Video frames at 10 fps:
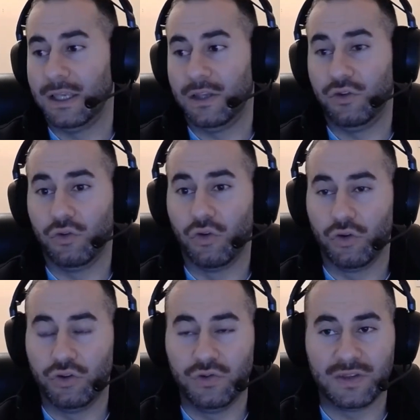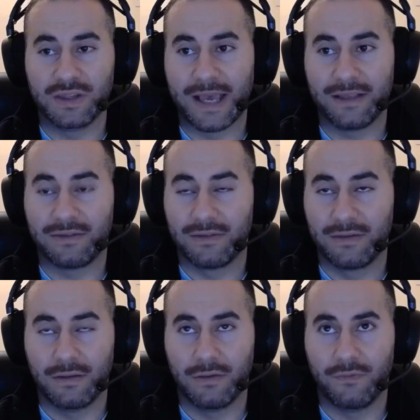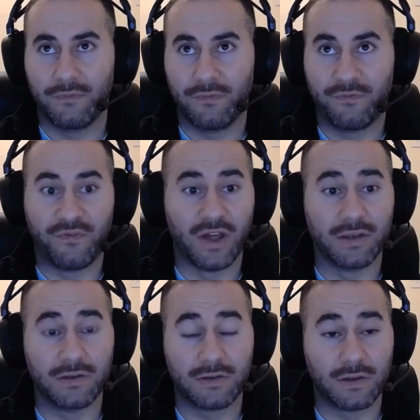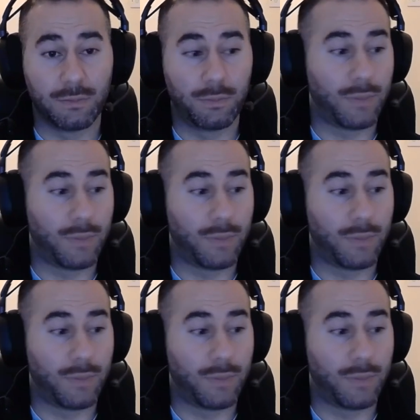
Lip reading: You're not using that fund to